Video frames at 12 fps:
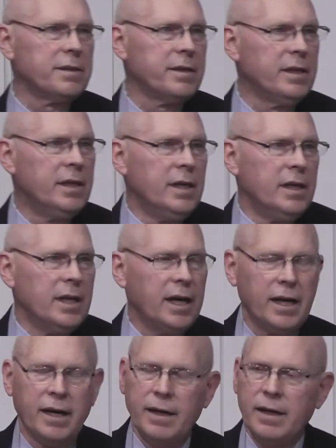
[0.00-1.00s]
of the uh,
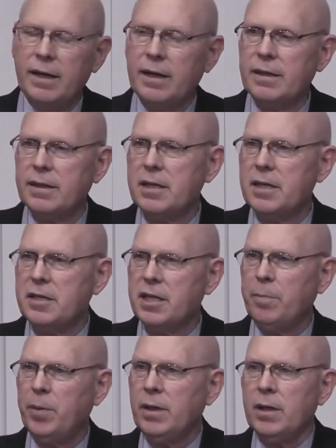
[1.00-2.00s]
uh,
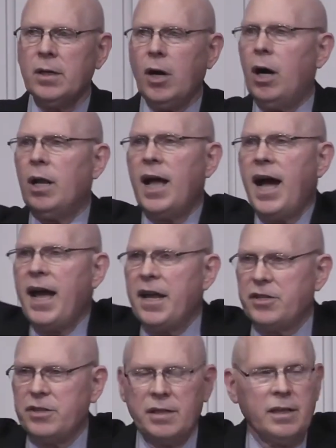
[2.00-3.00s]
temple, all
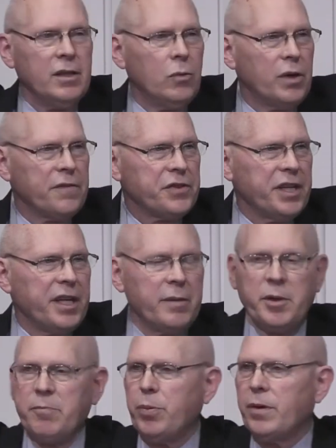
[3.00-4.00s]
eyes would have seen
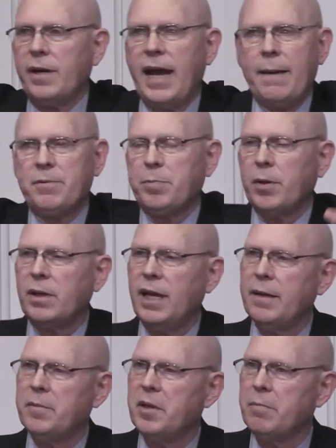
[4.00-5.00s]
him and perhaps
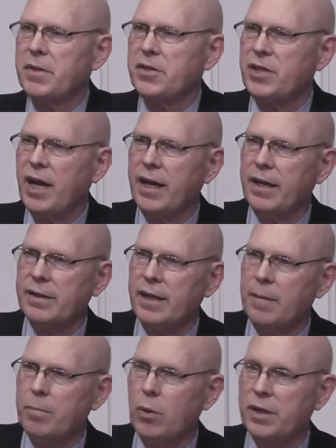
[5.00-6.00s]
proclaimed him Messiah at
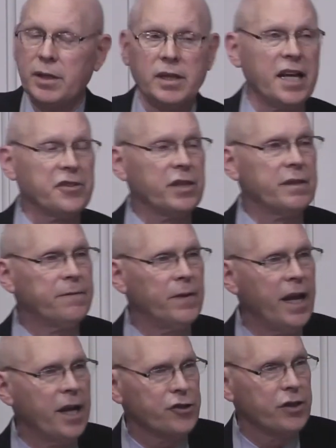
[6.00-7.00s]
that point. The lust of the
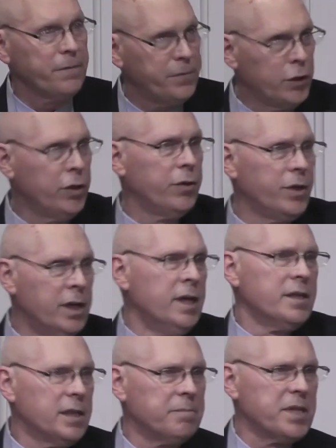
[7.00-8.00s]
flesh, the
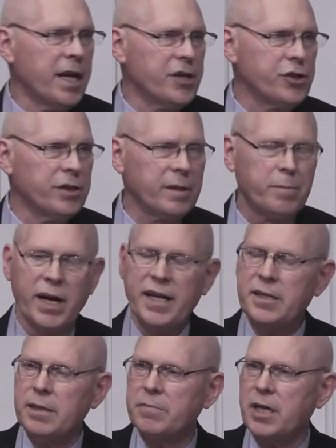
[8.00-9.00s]
food temptation, the
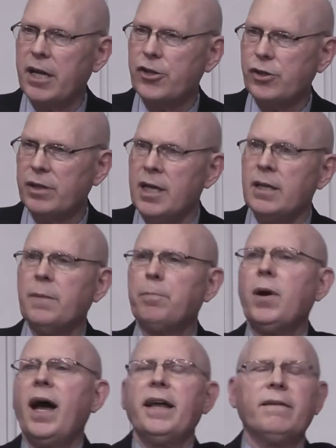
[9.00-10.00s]
bread temptation, the
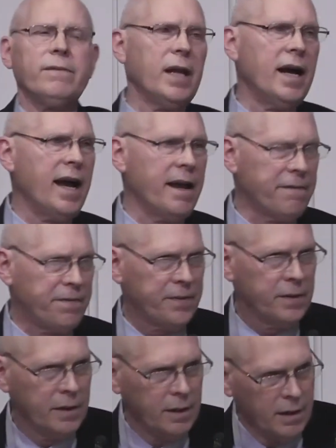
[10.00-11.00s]
pride of life,
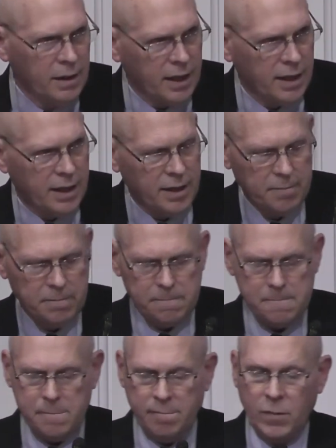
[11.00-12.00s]
um,
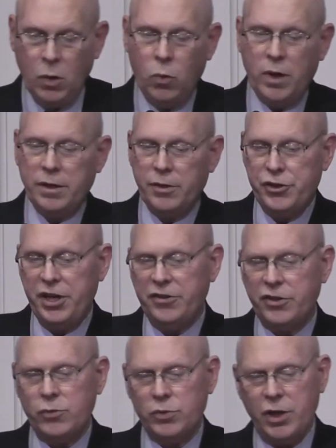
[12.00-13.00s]
where
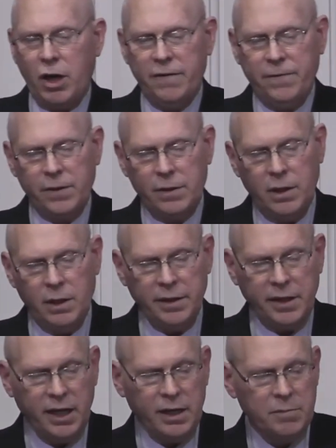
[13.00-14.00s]
Jesus was offered all the
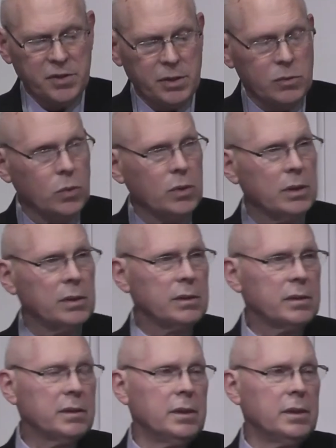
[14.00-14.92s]
kingdoms of the world,